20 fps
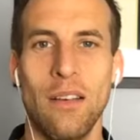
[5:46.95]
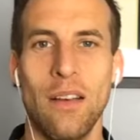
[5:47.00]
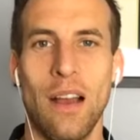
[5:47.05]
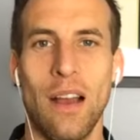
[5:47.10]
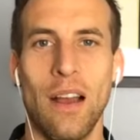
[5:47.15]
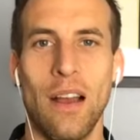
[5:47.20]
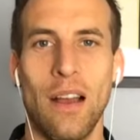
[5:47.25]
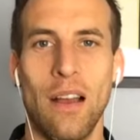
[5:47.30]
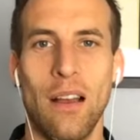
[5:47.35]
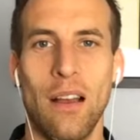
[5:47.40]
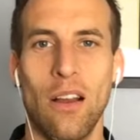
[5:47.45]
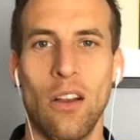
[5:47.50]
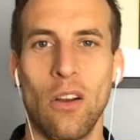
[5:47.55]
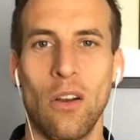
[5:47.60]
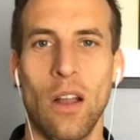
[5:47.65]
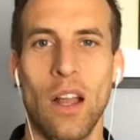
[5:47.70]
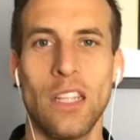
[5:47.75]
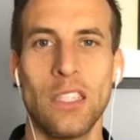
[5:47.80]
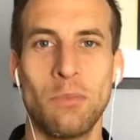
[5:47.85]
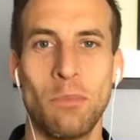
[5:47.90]
uh,
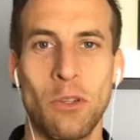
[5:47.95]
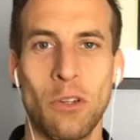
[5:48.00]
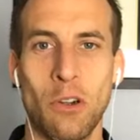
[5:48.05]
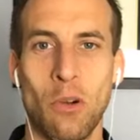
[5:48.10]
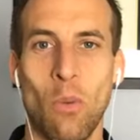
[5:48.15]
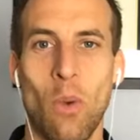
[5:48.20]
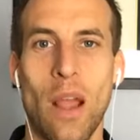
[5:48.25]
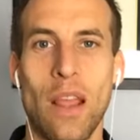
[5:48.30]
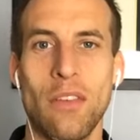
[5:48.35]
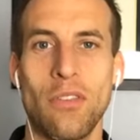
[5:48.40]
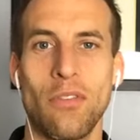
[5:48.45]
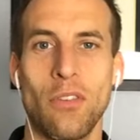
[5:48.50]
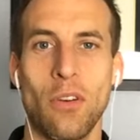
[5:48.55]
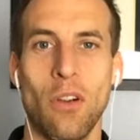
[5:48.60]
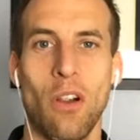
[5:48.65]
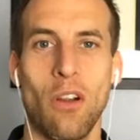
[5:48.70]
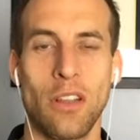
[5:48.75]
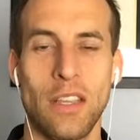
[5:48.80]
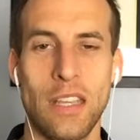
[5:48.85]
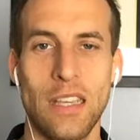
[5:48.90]
our husband or wife or
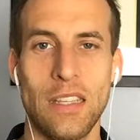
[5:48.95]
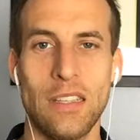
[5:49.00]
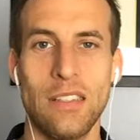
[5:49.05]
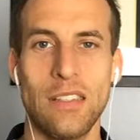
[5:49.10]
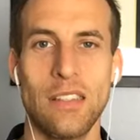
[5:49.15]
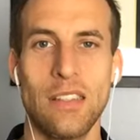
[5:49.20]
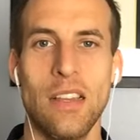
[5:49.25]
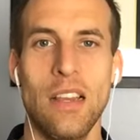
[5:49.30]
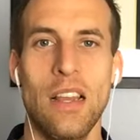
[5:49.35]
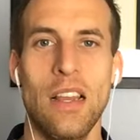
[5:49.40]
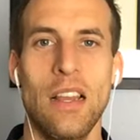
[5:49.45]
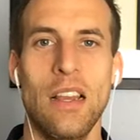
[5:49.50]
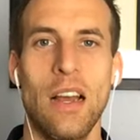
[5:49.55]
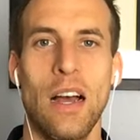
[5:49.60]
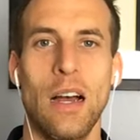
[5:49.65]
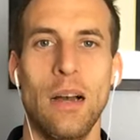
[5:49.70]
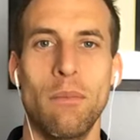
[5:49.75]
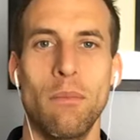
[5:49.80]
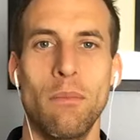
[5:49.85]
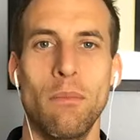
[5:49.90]
our kids.
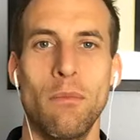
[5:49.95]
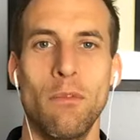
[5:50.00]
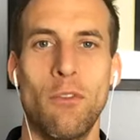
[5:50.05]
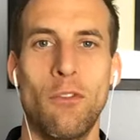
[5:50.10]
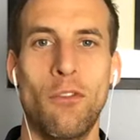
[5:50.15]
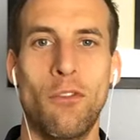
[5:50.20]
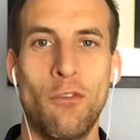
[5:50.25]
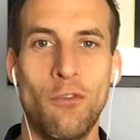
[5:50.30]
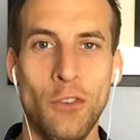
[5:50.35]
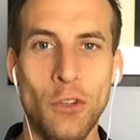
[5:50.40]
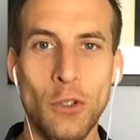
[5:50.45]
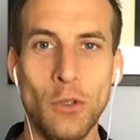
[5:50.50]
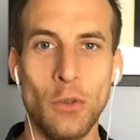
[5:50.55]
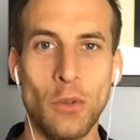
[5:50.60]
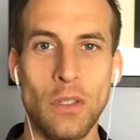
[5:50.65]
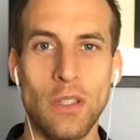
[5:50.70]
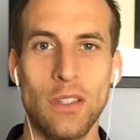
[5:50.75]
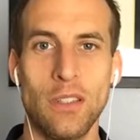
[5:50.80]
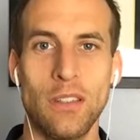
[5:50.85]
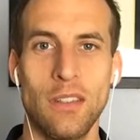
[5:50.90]
Um,
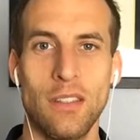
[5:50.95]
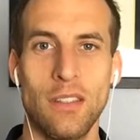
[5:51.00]
food.